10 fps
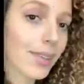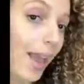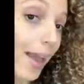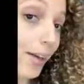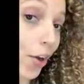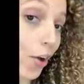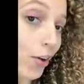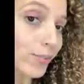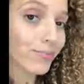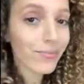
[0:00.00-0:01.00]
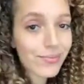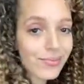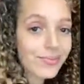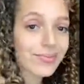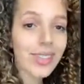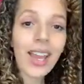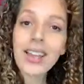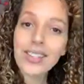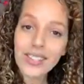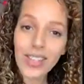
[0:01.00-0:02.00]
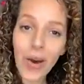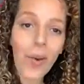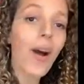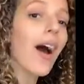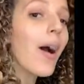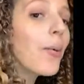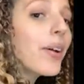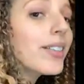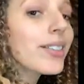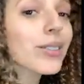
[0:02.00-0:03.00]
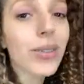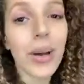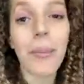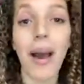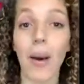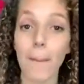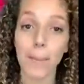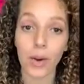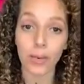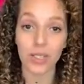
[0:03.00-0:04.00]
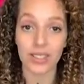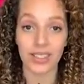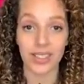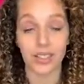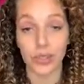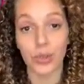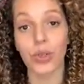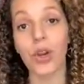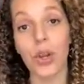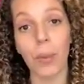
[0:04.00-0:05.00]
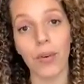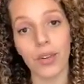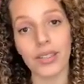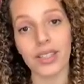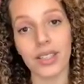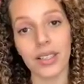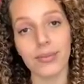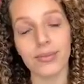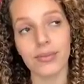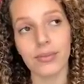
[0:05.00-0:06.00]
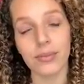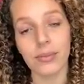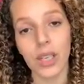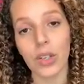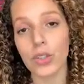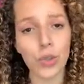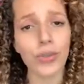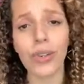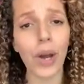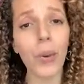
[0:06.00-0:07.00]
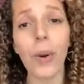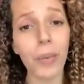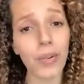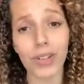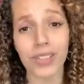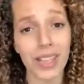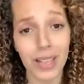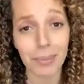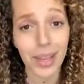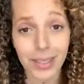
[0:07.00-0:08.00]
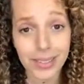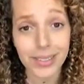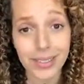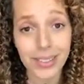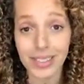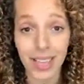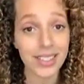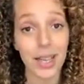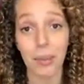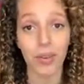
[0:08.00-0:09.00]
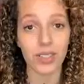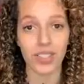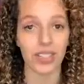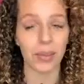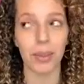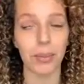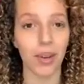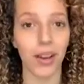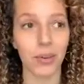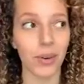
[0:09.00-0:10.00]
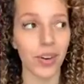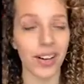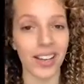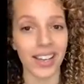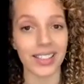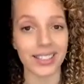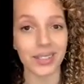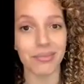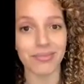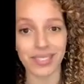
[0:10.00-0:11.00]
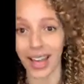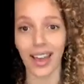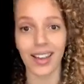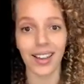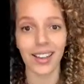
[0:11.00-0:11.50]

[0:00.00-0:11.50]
Hey Curl. So I wanted to talk about porosity. Do you know your porosity? Do you even know what porosity means? Because I say porosity and then people are like, what is that?